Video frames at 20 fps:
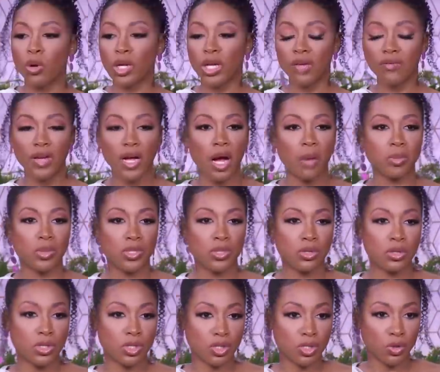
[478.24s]
we're giving
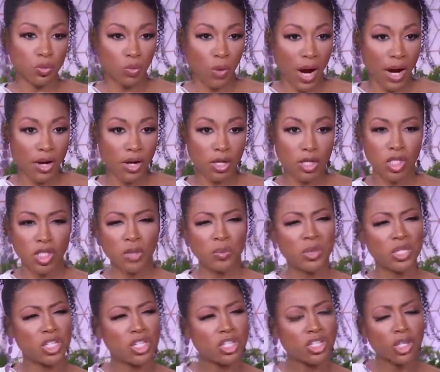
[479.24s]
opportunities to writers to
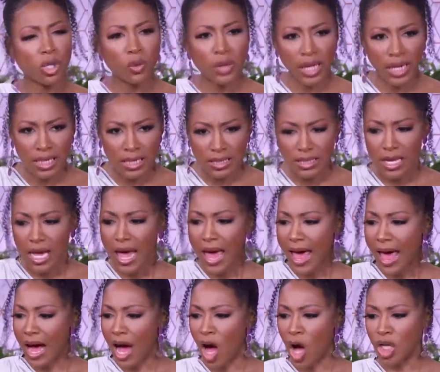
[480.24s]
be showcased
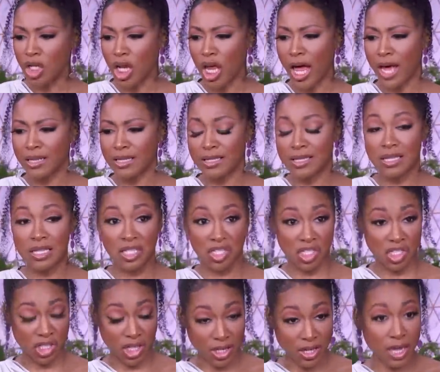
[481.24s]
on at the
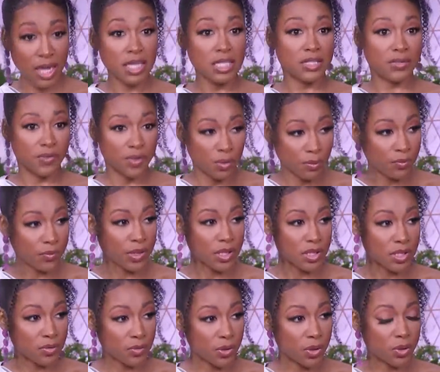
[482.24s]
Sundance Film
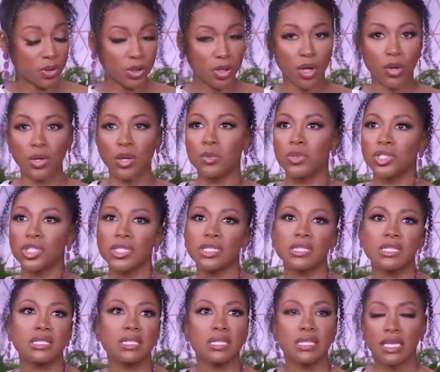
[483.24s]
Festival. You know, it was just
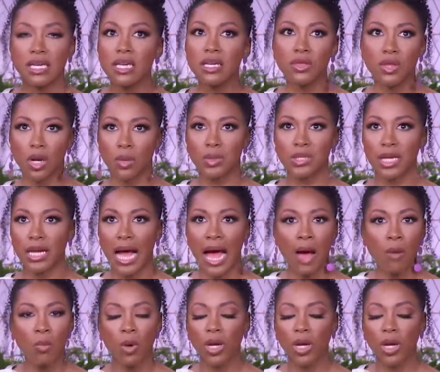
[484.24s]
this thing that I was like, I